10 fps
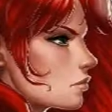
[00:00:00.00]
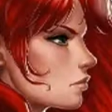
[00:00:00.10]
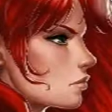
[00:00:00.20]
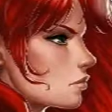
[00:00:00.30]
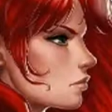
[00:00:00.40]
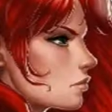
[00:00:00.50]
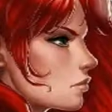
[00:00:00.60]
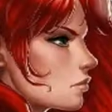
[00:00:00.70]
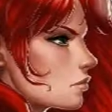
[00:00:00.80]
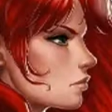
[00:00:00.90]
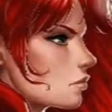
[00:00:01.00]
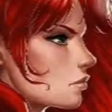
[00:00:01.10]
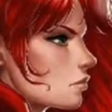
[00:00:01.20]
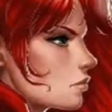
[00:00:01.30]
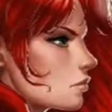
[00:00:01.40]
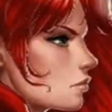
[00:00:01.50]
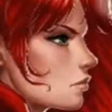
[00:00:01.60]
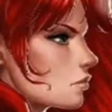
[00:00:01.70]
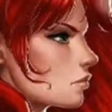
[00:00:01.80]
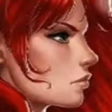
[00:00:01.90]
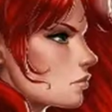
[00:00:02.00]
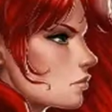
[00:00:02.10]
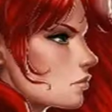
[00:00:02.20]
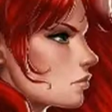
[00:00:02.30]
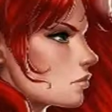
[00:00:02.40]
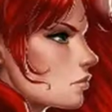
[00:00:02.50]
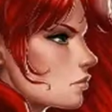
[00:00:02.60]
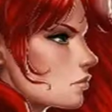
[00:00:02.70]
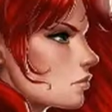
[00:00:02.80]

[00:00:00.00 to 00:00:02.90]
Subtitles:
(no one is talking)